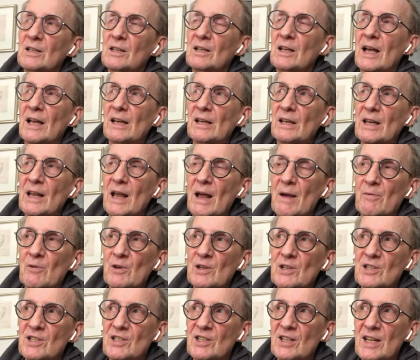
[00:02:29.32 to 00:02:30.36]
And
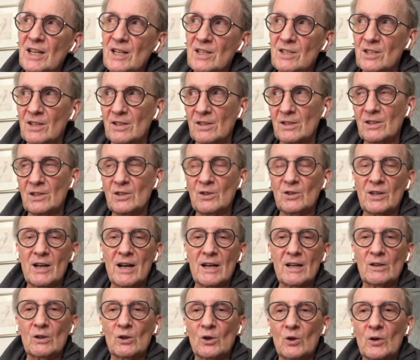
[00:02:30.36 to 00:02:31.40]
every season, you
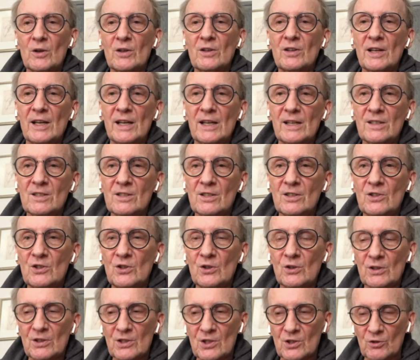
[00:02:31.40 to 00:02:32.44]
kind of learn things that you
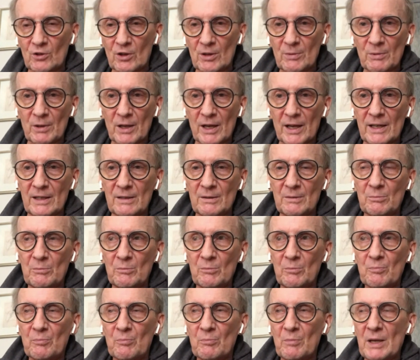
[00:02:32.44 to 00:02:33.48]
can streamline,
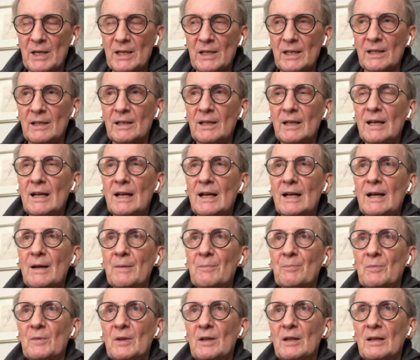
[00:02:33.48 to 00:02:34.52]
meaning
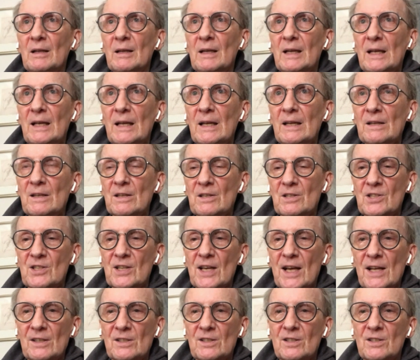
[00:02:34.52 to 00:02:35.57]
in the
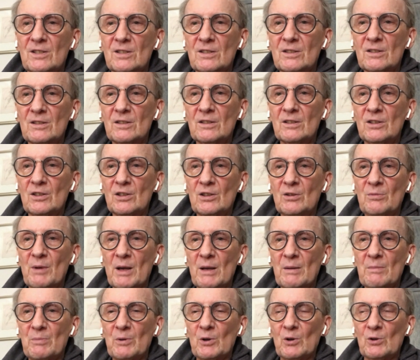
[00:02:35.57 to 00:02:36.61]
sets, you
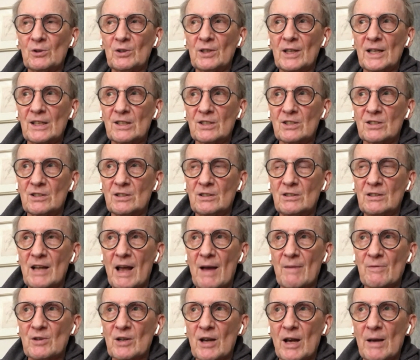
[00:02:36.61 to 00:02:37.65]
may build things,
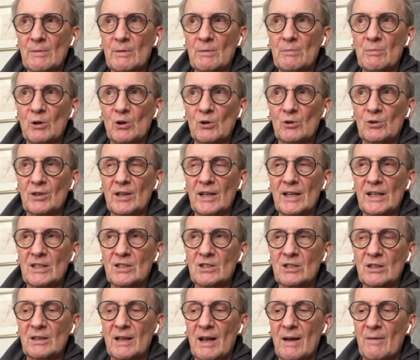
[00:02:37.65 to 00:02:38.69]
have time to build
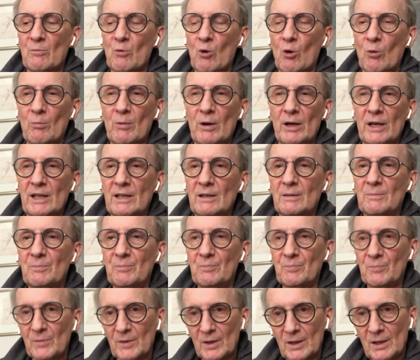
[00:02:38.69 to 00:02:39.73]
things and have more money
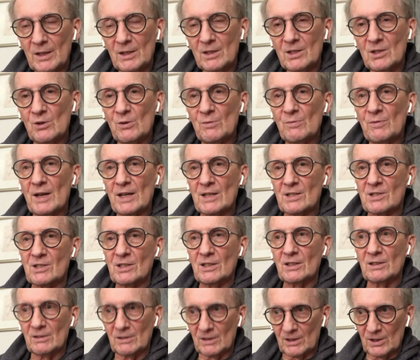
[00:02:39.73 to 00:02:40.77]
to invest
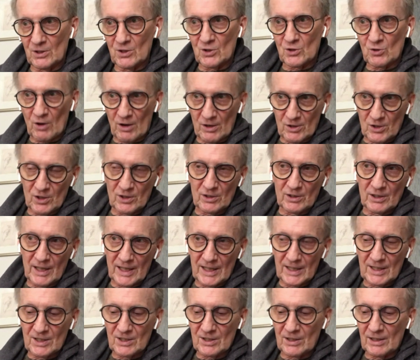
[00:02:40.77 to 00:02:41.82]
in construction
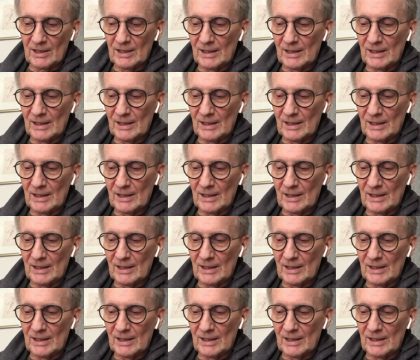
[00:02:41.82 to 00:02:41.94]
things,